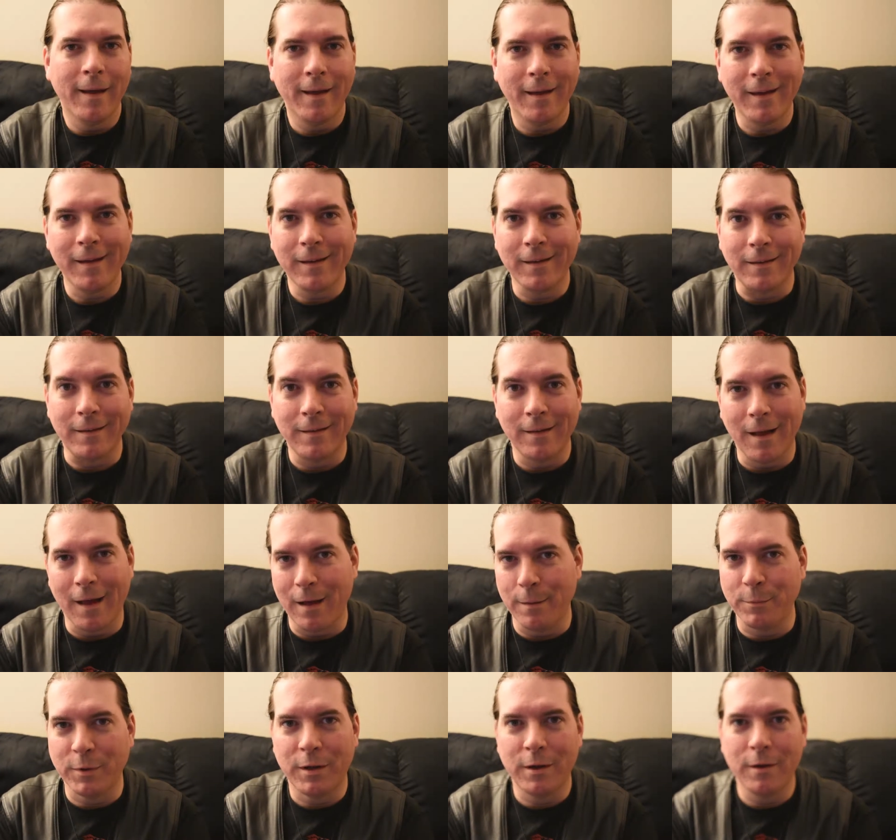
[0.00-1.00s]
Hey,
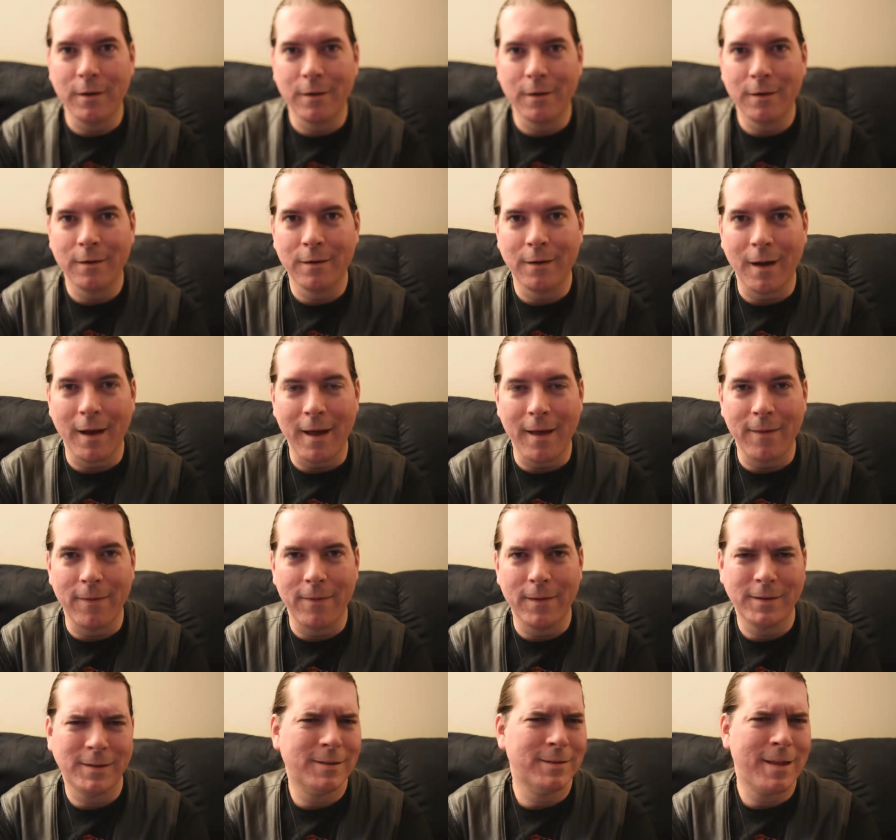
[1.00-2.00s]
I'm Kier,
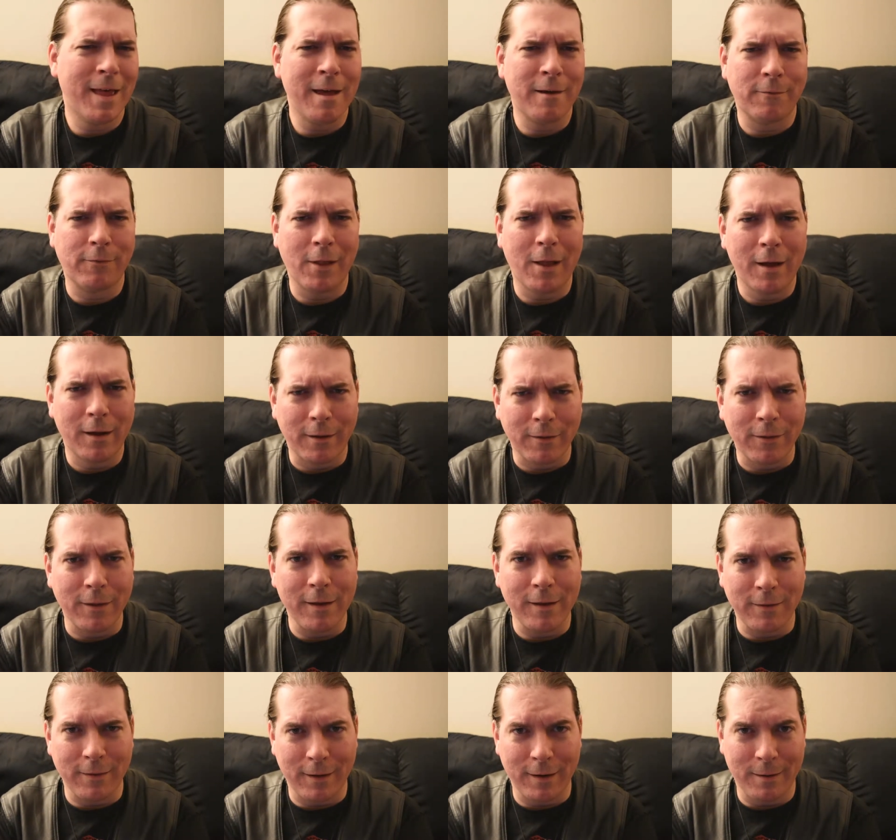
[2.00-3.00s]
and this is that vlog
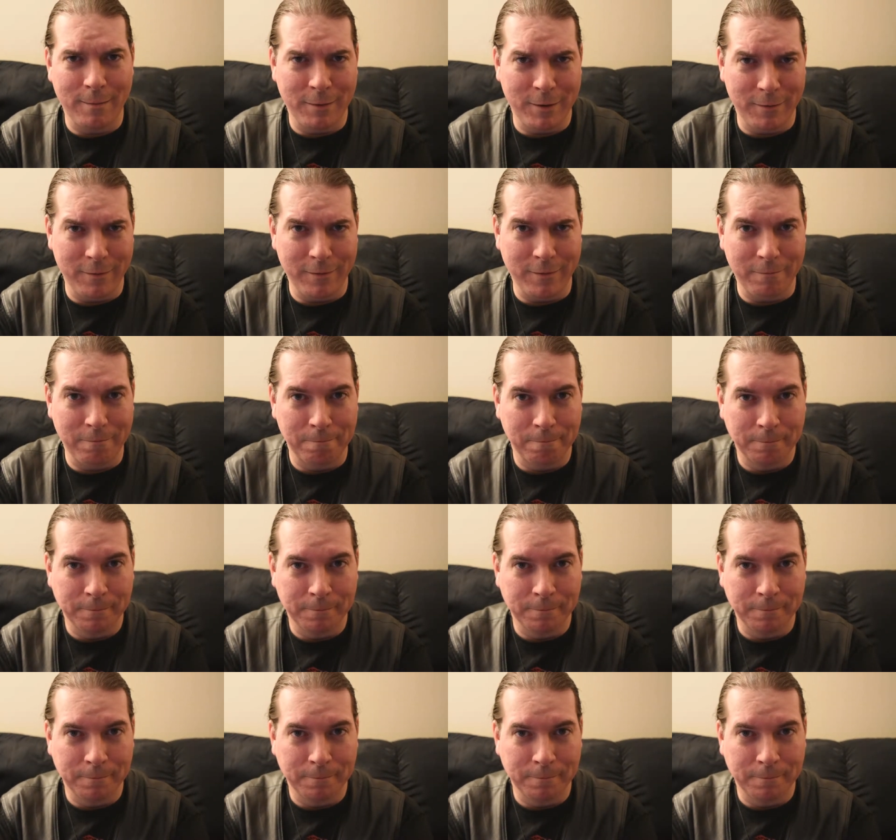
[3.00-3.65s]
thing that I'm doing.